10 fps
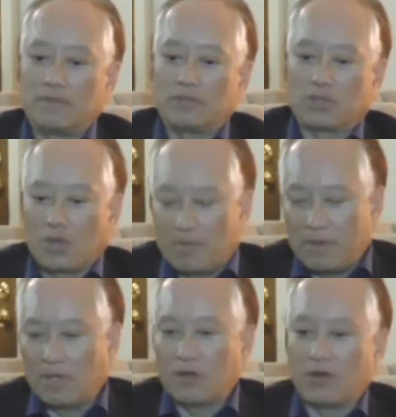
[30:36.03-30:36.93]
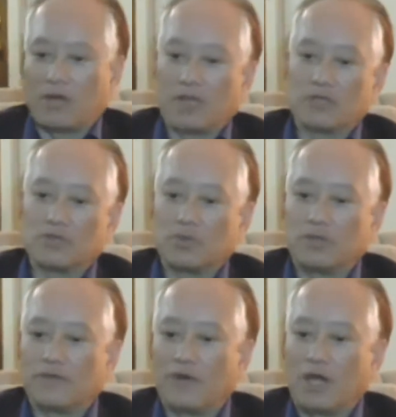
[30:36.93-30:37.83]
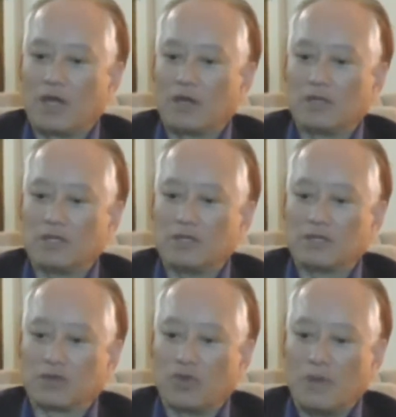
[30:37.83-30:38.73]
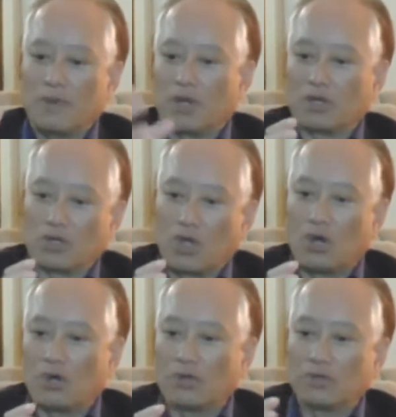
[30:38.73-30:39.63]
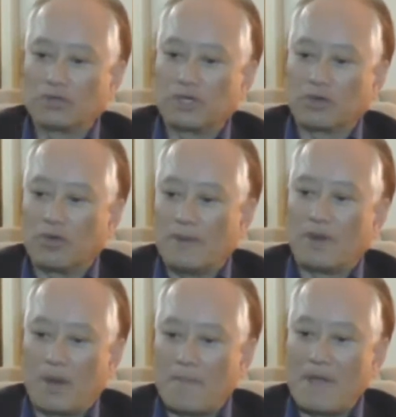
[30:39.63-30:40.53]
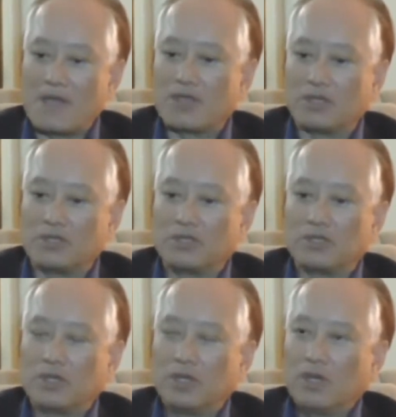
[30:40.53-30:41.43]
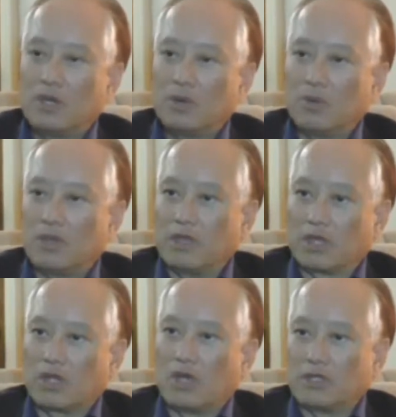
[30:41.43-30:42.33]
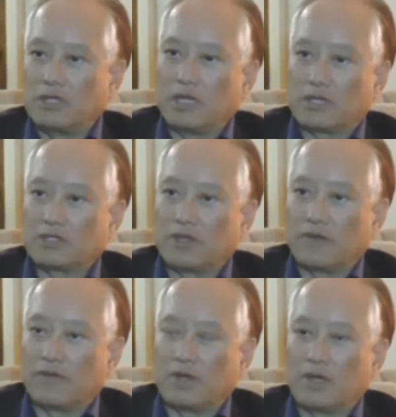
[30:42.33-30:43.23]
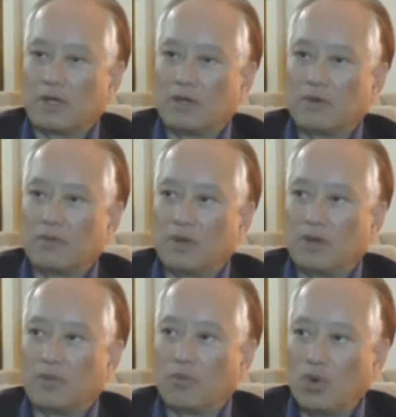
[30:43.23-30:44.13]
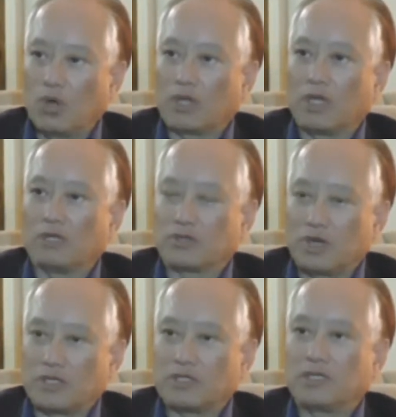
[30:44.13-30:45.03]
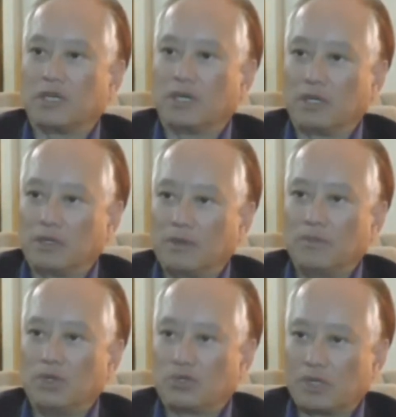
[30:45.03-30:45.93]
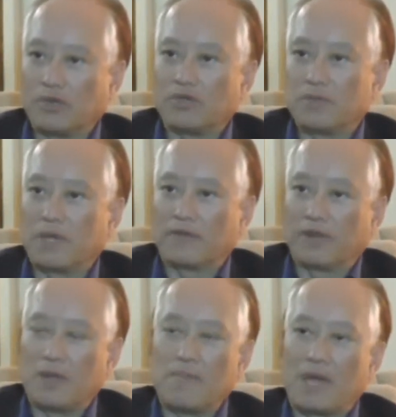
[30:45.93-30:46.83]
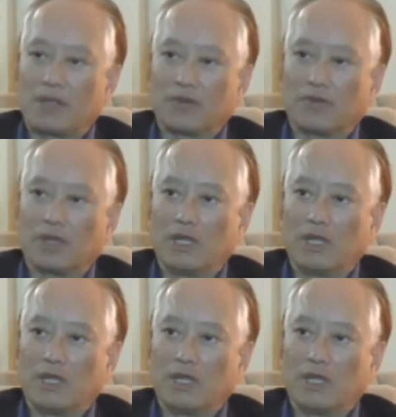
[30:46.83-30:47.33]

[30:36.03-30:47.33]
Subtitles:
Scott Miller and others would define it, is agreement on goals, agreement on methods within the context of a working, trusting, mutually respectful, empathic